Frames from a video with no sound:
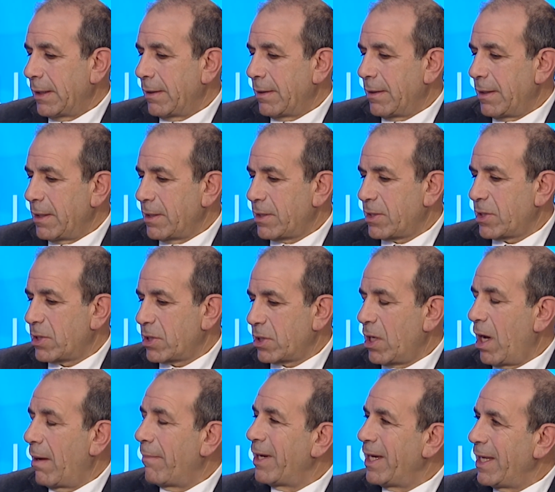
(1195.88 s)
this
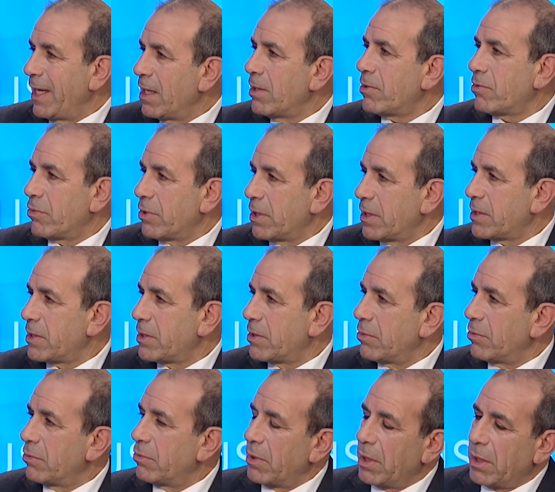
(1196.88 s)
common interest
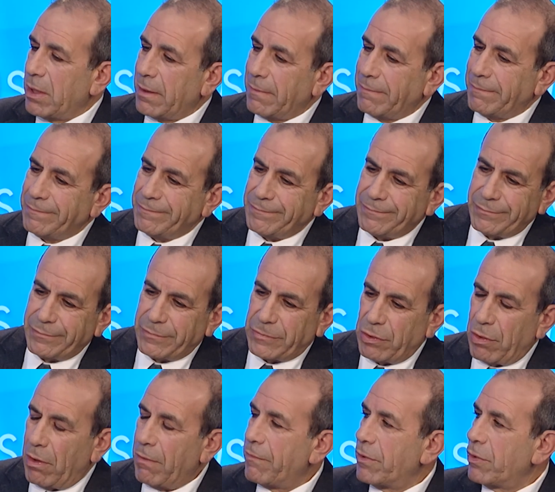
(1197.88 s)
to
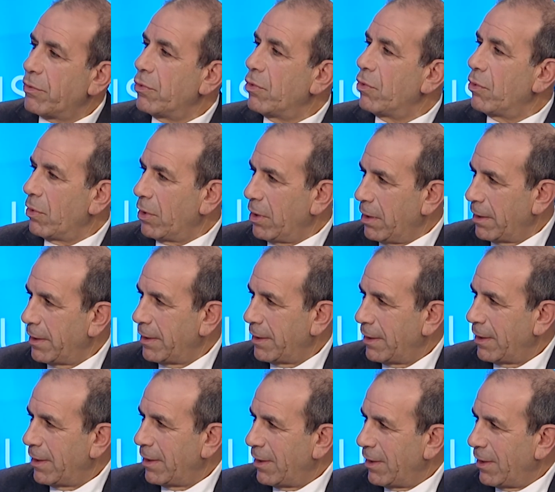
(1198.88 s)
overrule
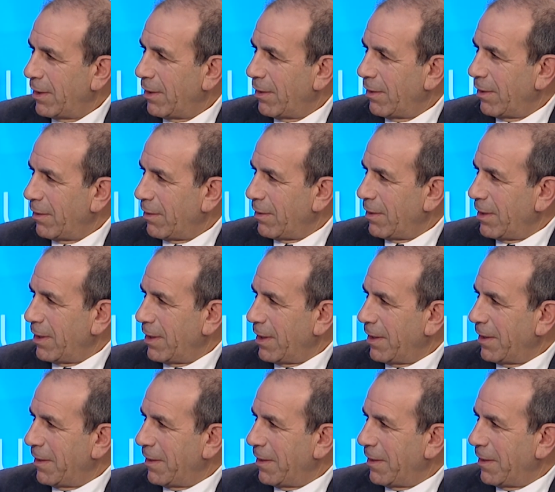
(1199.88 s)
the